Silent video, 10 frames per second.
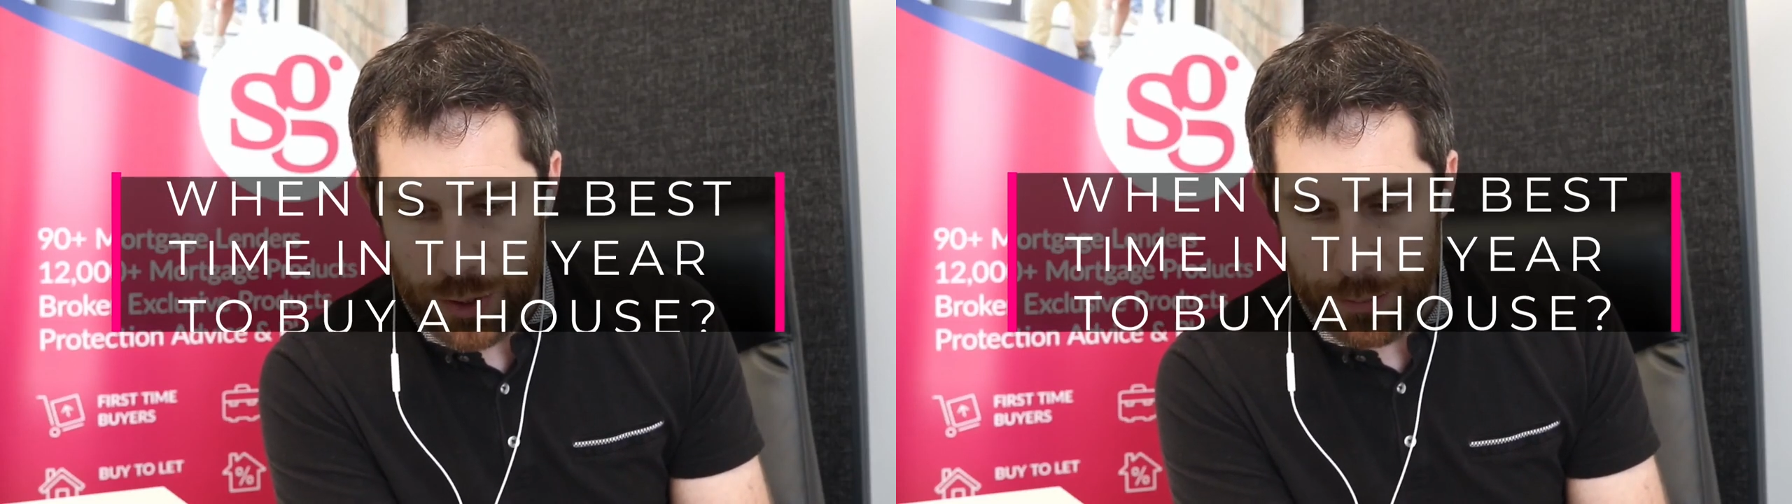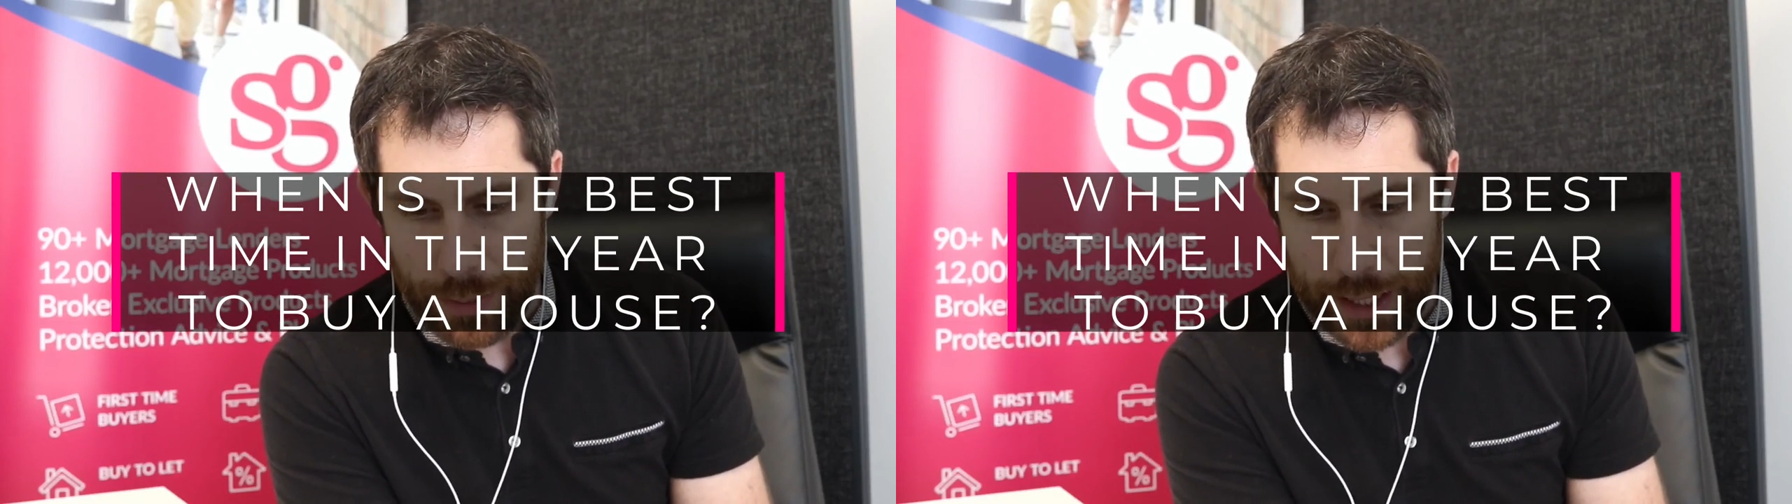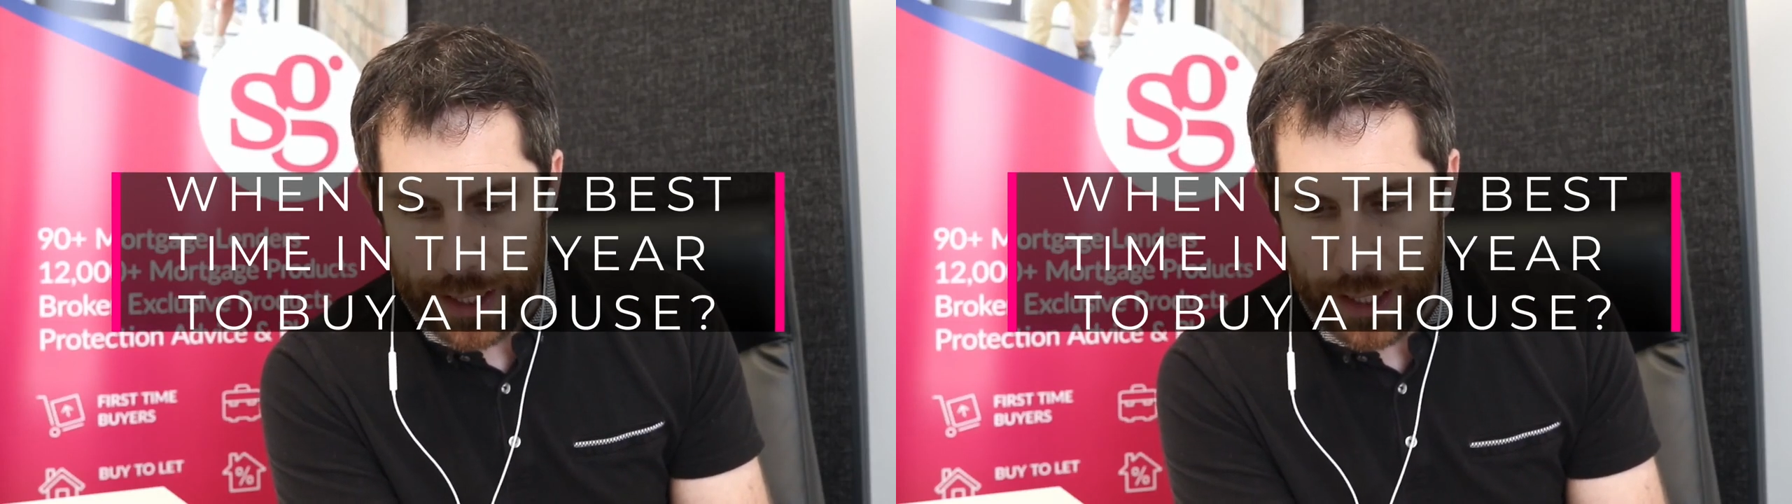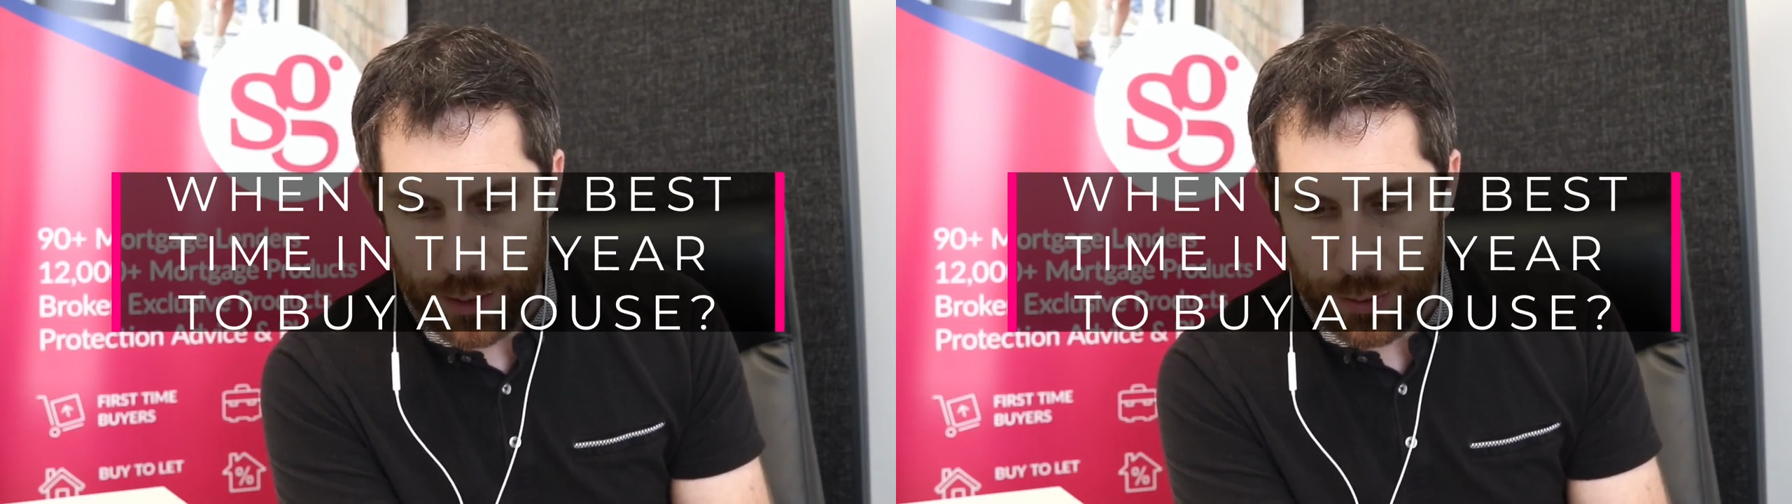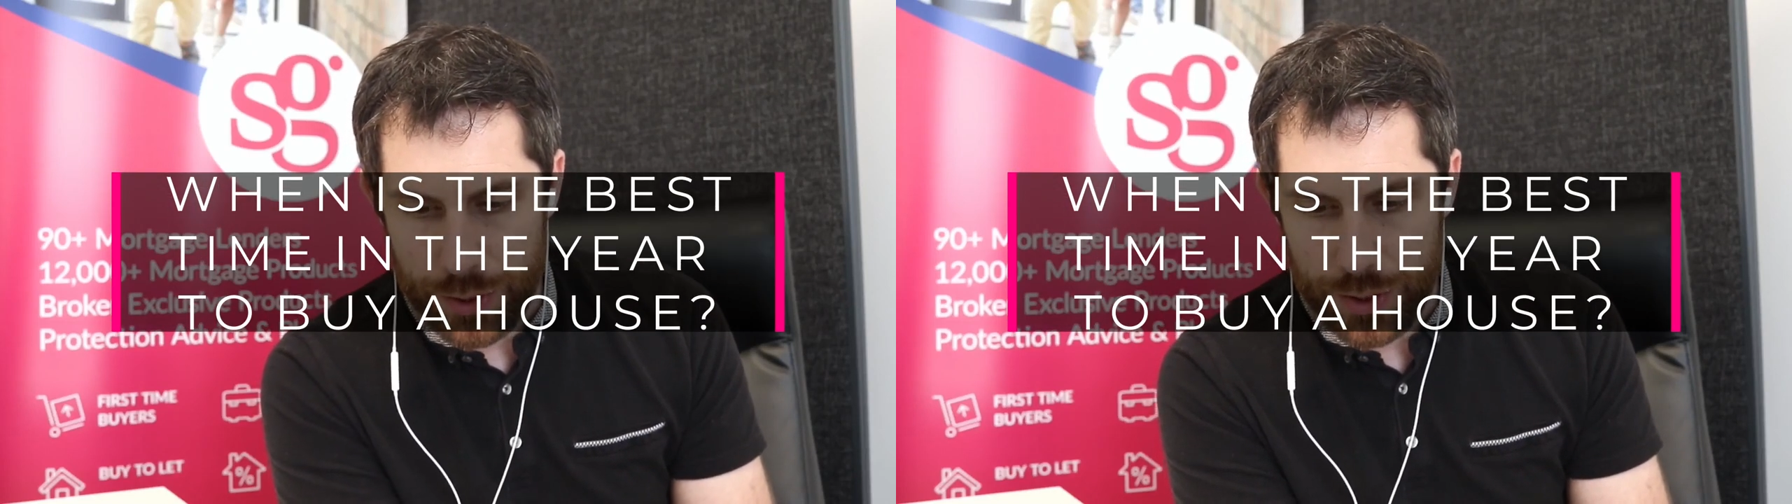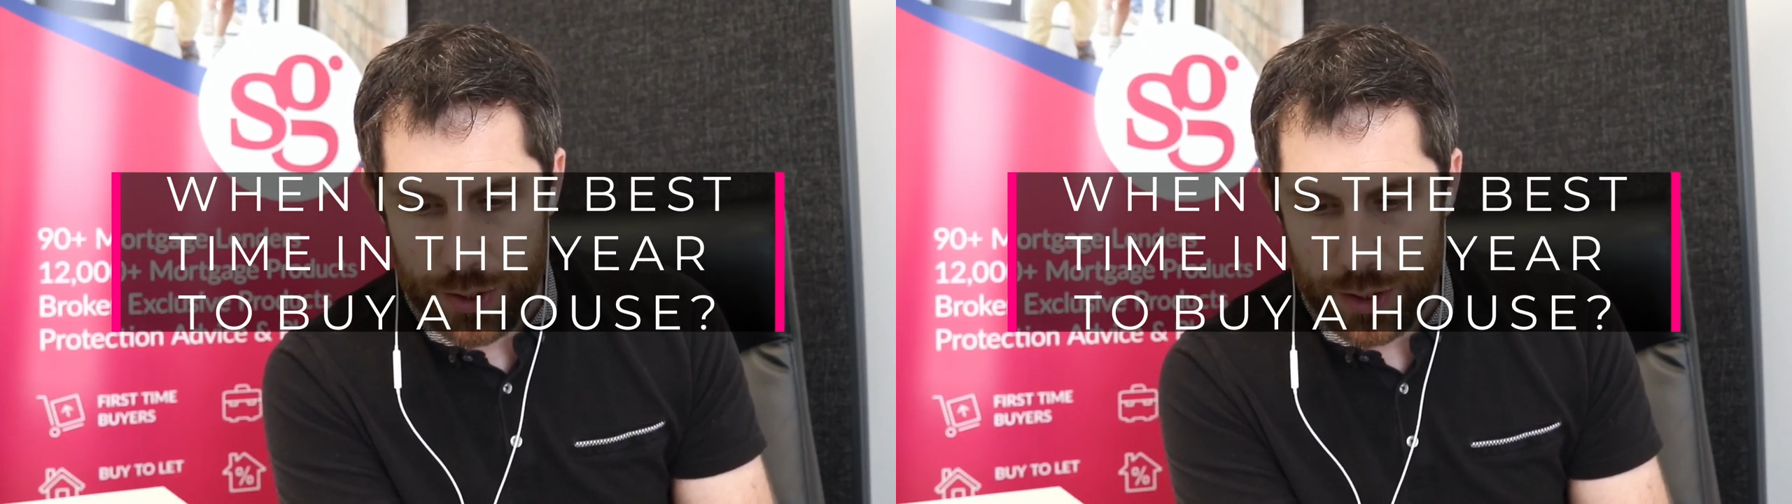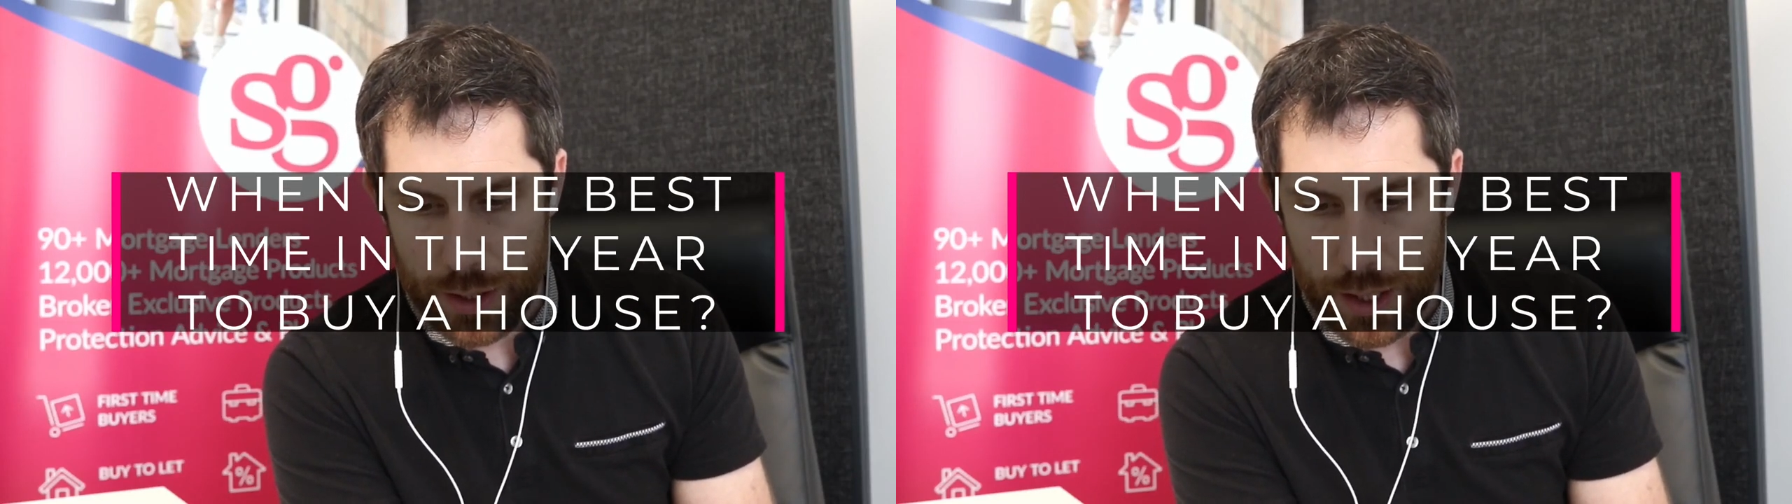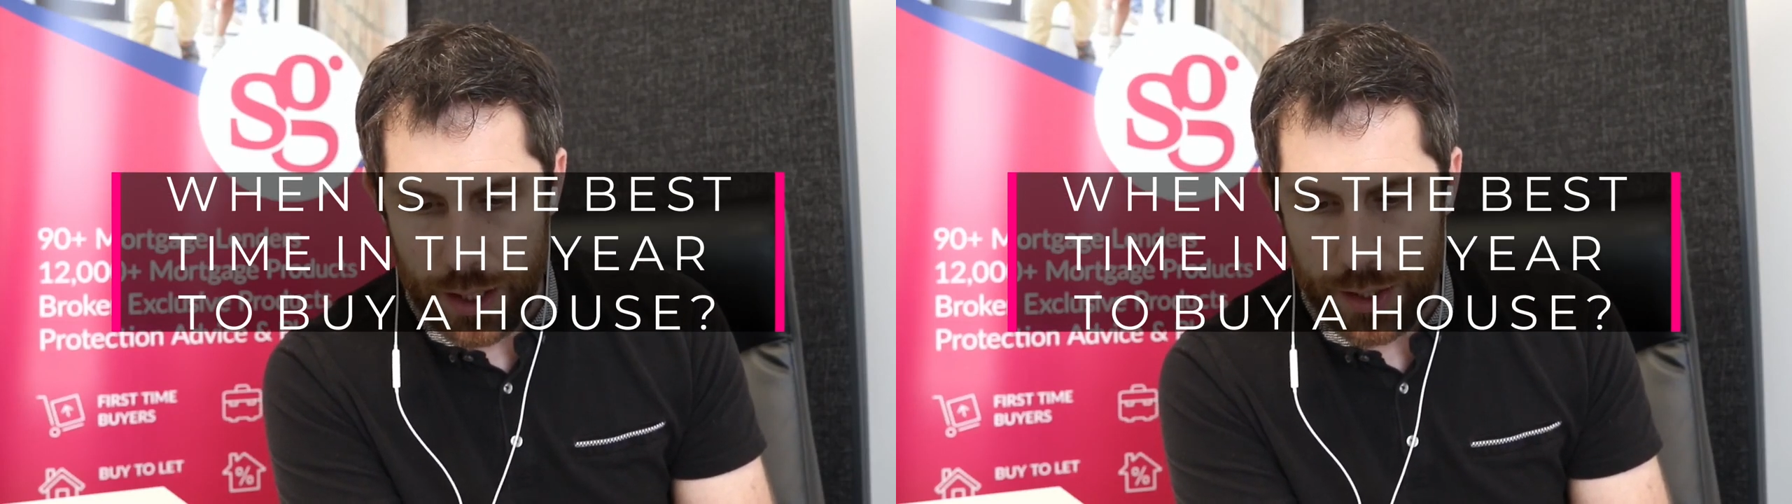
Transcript: to buy a house in the